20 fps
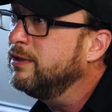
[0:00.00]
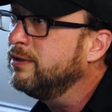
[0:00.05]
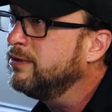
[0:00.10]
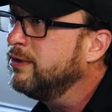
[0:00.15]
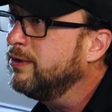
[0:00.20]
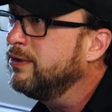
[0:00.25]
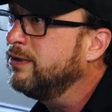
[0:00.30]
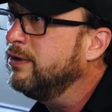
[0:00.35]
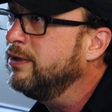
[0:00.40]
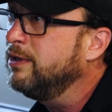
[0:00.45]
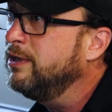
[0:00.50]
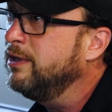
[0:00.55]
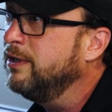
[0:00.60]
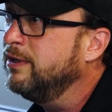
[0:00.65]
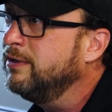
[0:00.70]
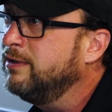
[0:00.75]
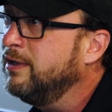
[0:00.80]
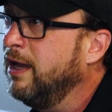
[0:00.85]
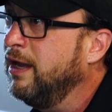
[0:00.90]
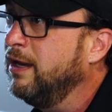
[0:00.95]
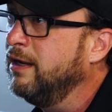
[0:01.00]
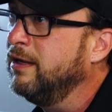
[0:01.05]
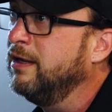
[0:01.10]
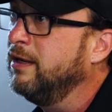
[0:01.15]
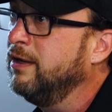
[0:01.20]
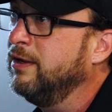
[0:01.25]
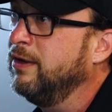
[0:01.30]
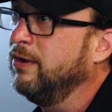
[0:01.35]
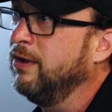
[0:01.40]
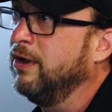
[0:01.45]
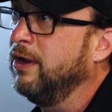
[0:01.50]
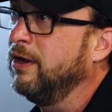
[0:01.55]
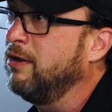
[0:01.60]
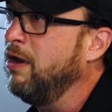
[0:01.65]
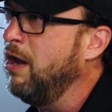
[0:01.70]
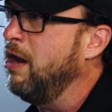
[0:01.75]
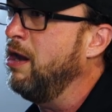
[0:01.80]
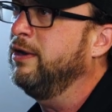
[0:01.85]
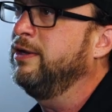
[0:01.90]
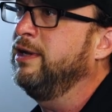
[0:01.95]
kids are 13 and 10, and they're
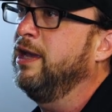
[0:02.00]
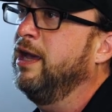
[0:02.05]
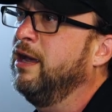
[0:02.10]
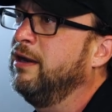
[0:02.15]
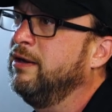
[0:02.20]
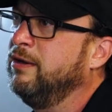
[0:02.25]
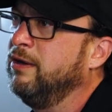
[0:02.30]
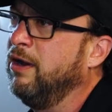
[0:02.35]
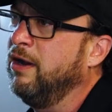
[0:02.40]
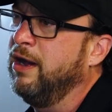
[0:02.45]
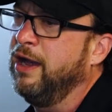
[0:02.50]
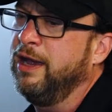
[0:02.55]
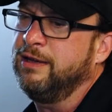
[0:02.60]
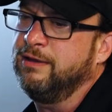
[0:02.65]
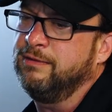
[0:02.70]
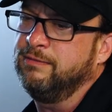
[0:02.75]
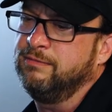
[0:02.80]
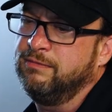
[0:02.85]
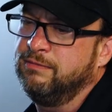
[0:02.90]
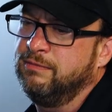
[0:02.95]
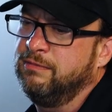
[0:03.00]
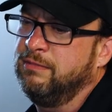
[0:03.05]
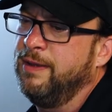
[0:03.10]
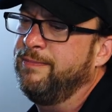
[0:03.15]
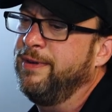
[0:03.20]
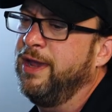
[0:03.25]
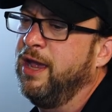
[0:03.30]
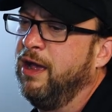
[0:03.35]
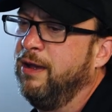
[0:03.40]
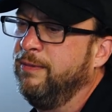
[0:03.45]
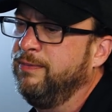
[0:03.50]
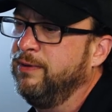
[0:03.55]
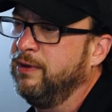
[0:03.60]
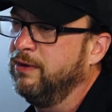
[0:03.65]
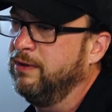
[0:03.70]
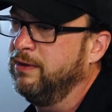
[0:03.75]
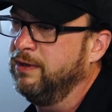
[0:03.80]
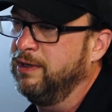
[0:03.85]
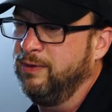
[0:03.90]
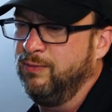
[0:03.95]
like, "Oh, Dad, no, let me help
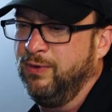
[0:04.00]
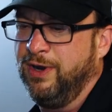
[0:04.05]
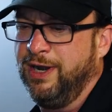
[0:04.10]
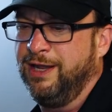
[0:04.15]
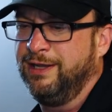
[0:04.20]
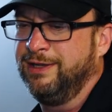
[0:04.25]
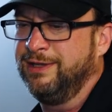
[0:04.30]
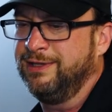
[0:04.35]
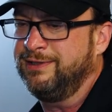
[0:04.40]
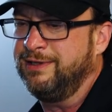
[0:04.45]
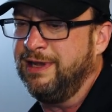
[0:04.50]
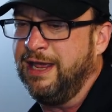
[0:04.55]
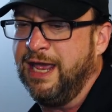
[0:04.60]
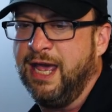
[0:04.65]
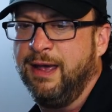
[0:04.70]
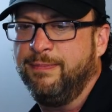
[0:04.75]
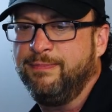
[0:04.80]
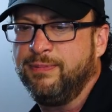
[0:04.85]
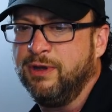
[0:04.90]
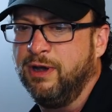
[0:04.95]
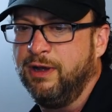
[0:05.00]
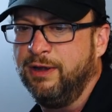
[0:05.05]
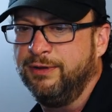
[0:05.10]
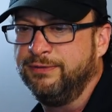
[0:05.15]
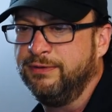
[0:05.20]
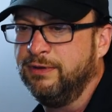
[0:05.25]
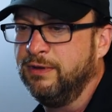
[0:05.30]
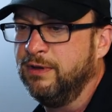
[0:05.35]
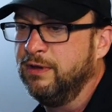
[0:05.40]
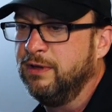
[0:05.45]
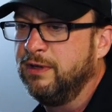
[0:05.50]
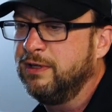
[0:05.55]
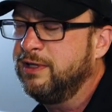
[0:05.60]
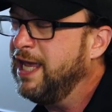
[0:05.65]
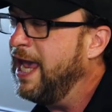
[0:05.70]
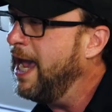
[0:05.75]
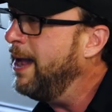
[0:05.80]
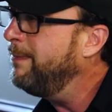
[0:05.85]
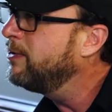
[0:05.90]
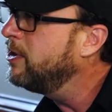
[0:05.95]
you." And he went on this app called
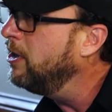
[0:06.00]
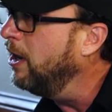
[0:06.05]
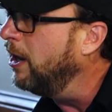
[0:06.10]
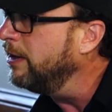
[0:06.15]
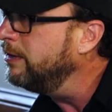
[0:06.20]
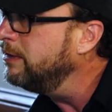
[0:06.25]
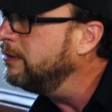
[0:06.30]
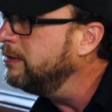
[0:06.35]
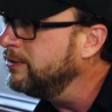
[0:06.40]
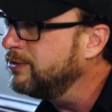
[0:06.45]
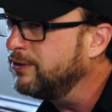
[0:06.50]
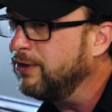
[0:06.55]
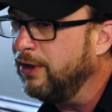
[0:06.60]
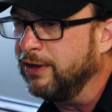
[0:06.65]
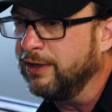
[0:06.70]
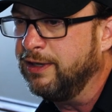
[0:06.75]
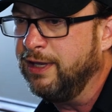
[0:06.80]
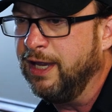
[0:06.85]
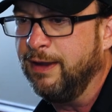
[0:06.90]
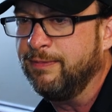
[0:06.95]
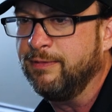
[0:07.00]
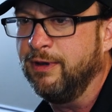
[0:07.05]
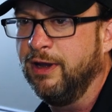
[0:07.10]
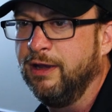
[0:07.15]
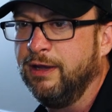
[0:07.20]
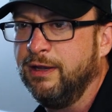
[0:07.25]
CapCut. It's called CapCut.